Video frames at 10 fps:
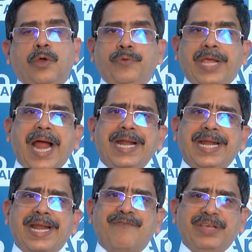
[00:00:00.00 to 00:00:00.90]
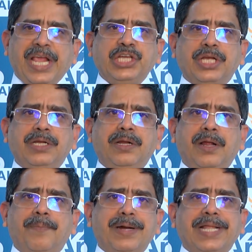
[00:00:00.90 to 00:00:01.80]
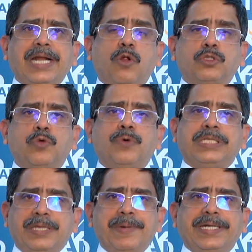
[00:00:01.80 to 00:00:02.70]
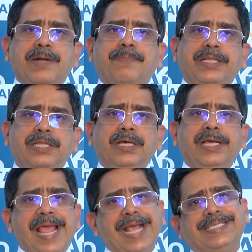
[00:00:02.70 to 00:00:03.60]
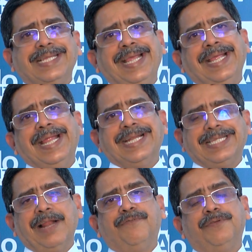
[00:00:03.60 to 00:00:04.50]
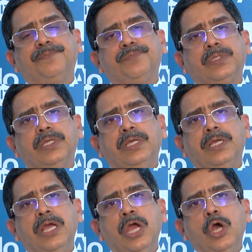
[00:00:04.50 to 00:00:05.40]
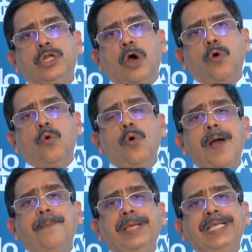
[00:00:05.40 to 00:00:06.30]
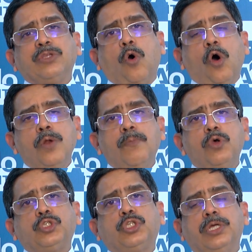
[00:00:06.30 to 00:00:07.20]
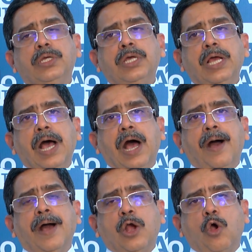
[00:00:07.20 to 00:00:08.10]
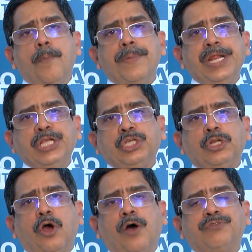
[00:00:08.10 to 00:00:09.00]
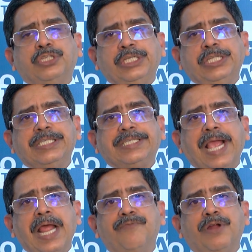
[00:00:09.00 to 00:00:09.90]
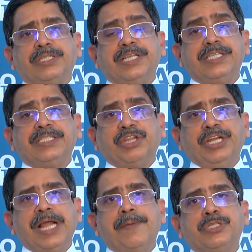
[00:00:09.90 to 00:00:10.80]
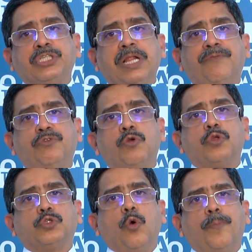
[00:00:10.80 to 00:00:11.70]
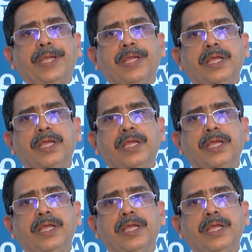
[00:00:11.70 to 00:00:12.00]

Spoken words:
We had navigation, but that also was limited by the X-ray itself. Now, OAM is almost a combination of CT scan versus three-dimensional fluoroscopy.